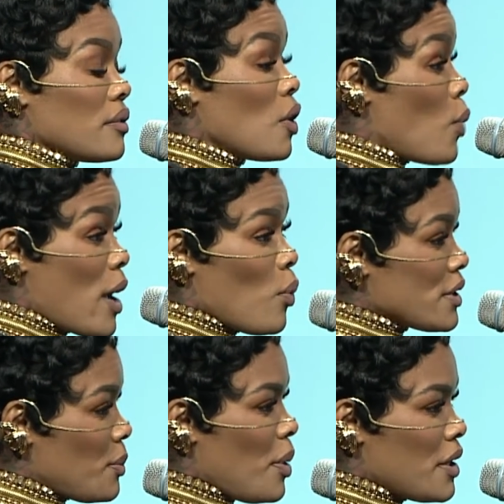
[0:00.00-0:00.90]
The wait
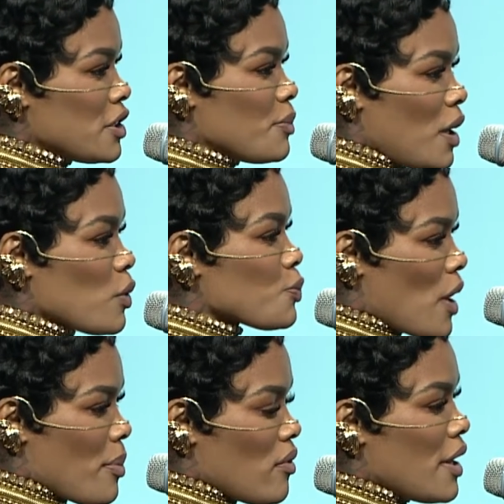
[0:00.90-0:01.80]
wasn't punishment, it was
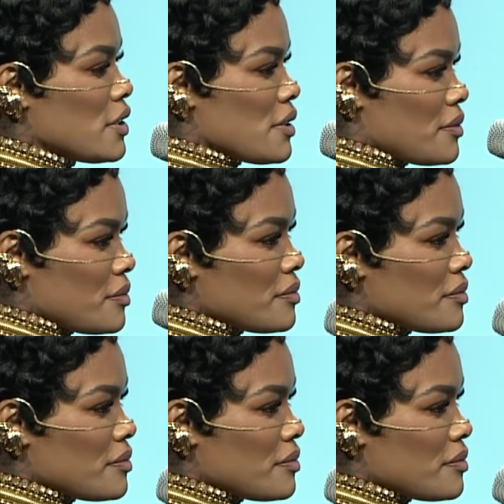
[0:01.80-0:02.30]
preparation.